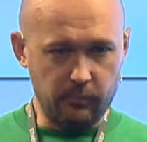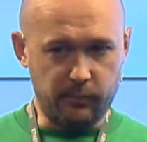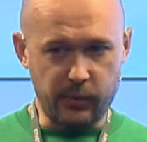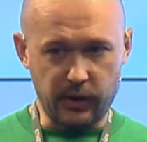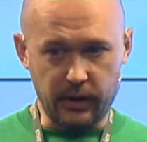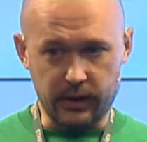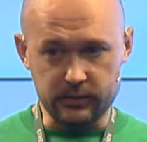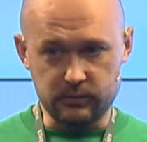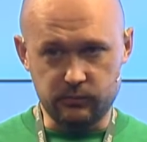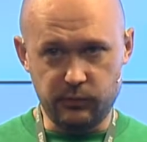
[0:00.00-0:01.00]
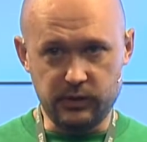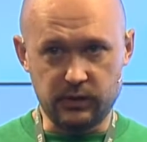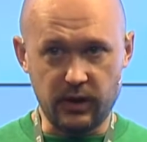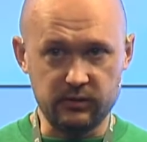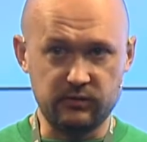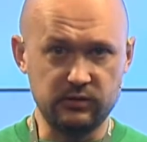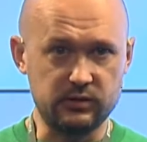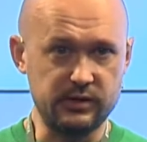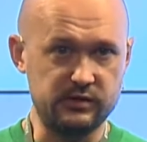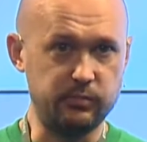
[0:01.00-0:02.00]
But we can't
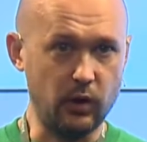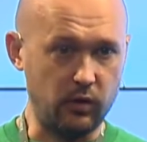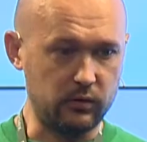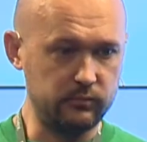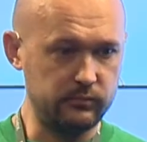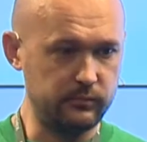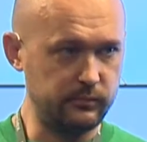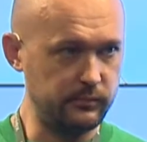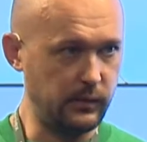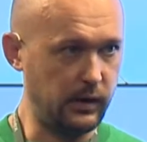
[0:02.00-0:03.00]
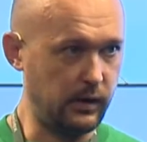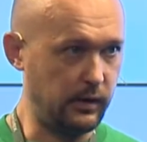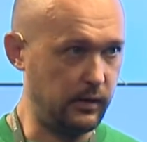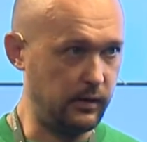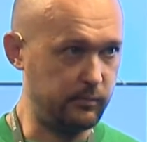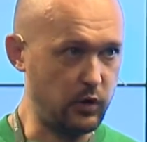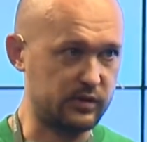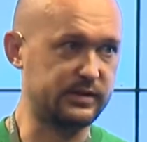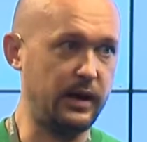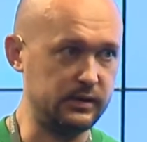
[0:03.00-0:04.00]
increase block
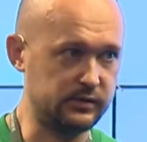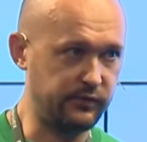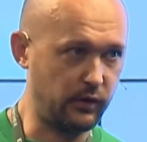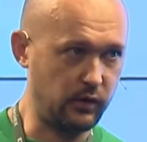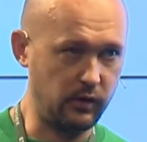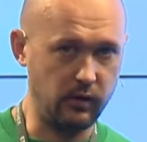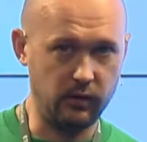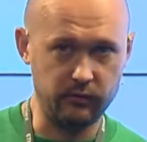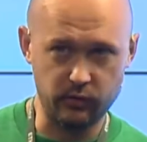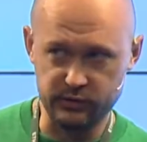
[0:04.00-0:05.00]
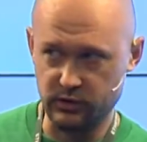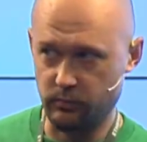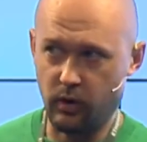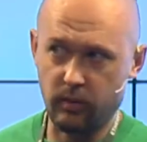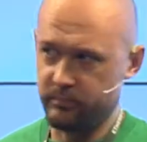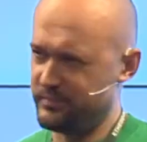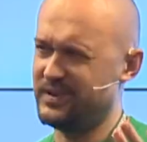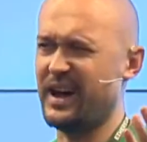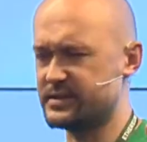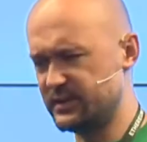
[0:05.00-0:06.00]
size for Ethereum, or
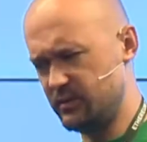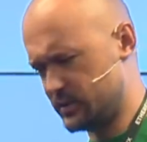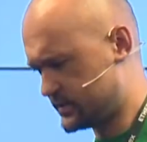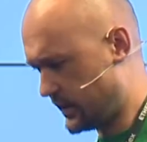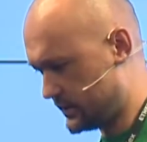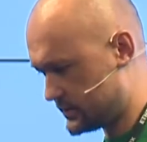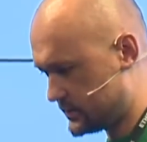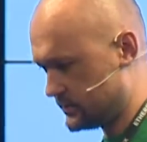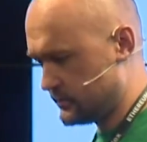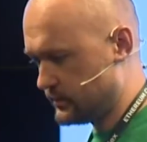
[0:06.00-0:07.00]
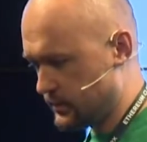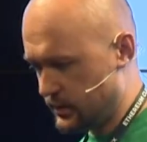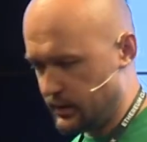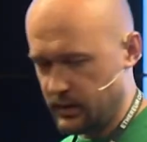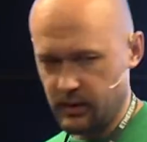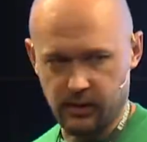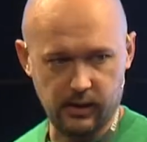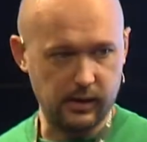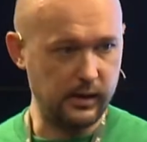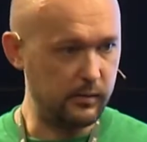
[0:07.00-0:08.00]
gas limit size.
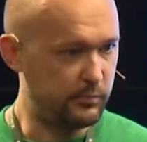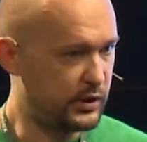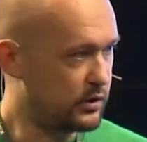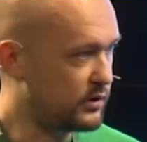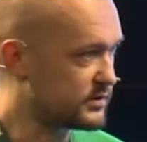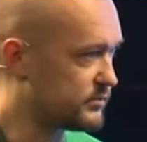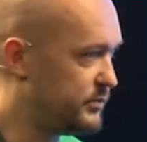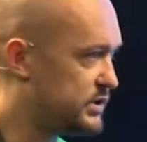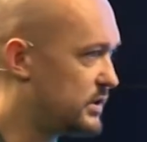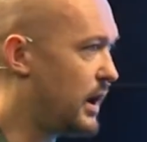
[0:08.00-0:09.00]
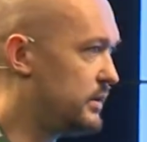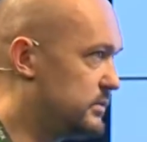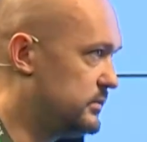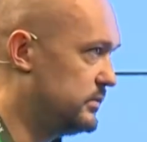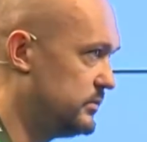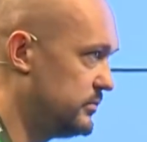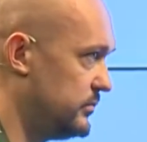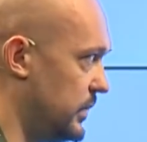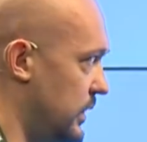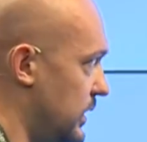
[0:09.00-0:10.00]
Because with current
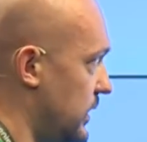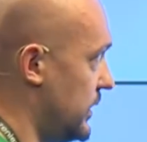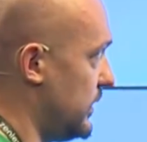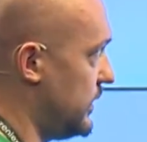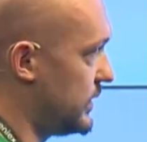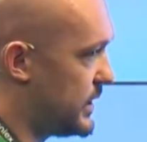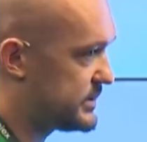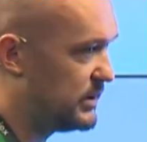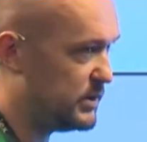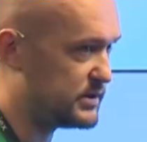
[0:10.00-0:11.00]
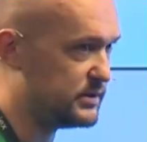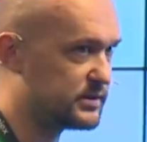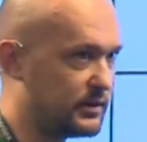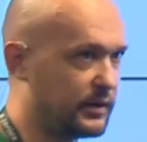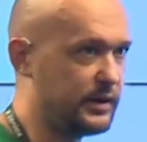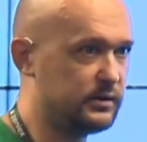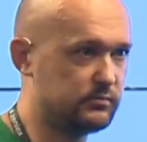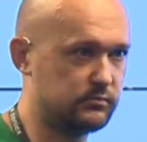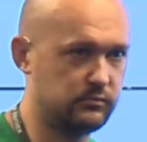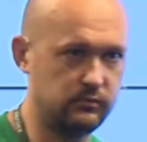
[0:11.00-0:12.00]
gas limits, it's already
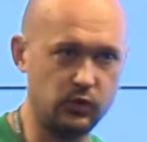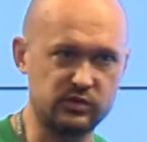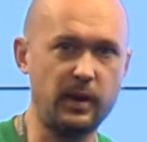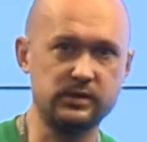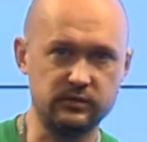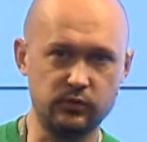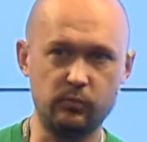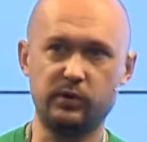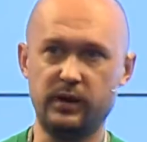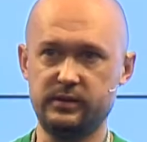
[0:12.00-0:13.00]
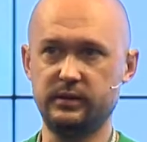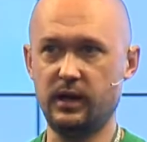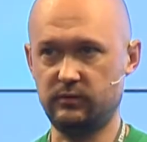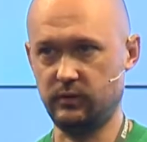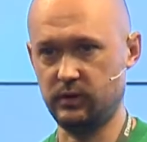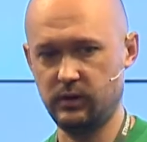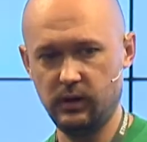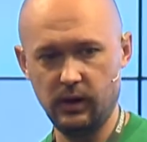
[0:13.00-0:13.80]
too expensive to operate the network.